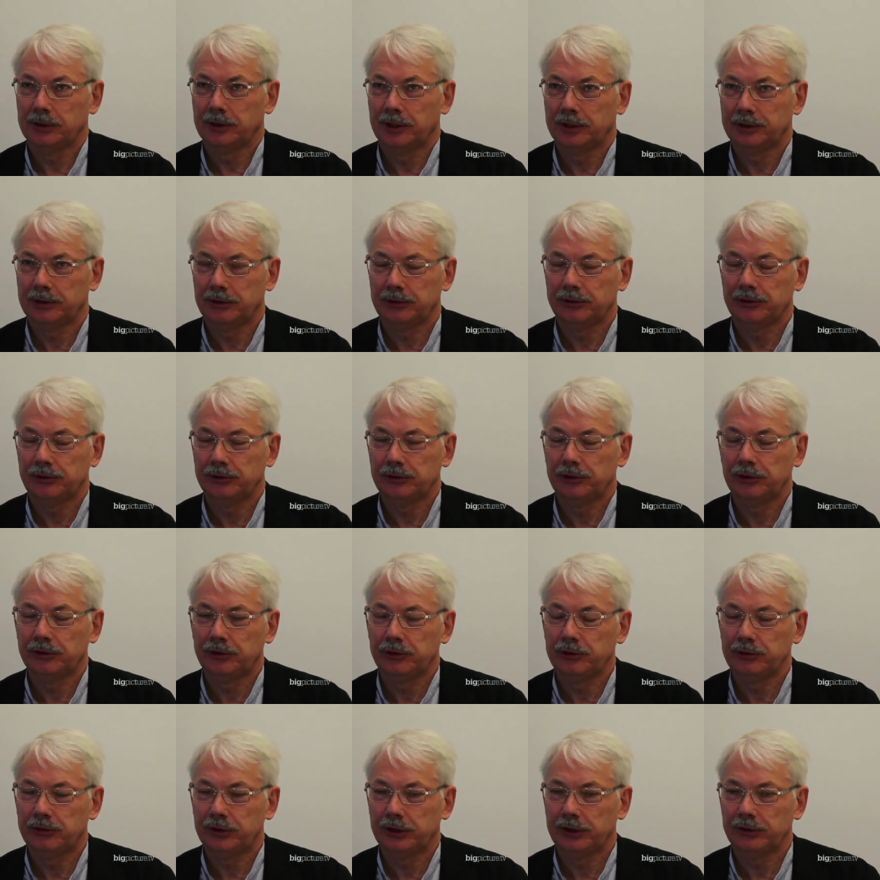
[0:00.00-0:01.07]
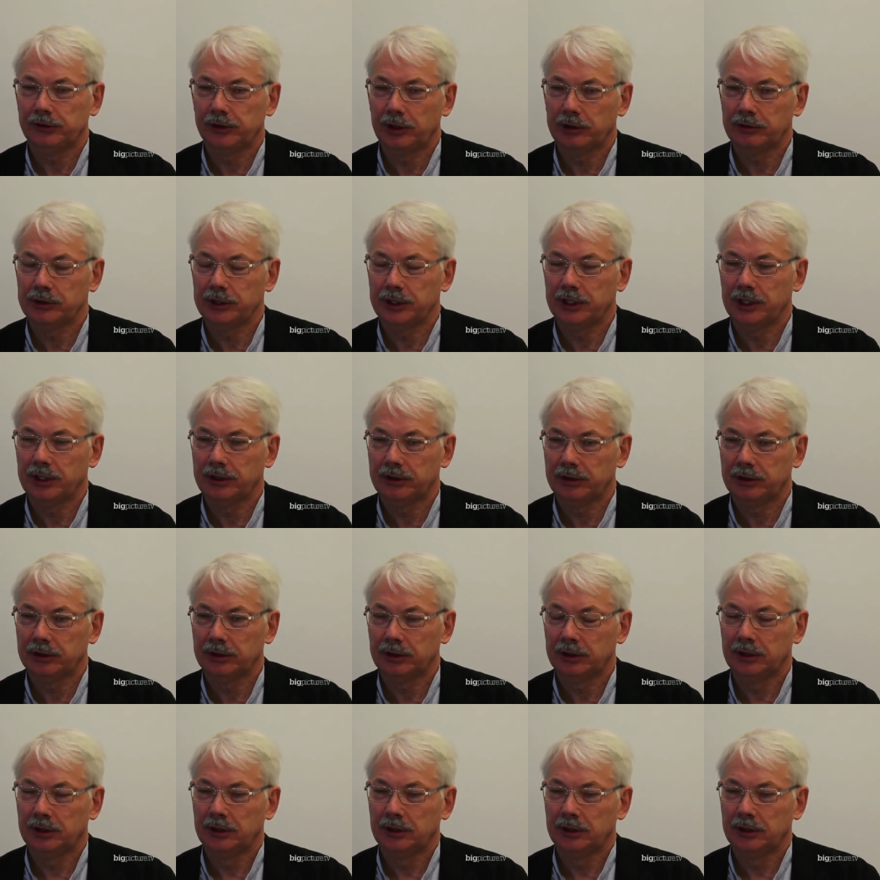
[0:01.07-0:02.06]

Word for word: and the two things go together.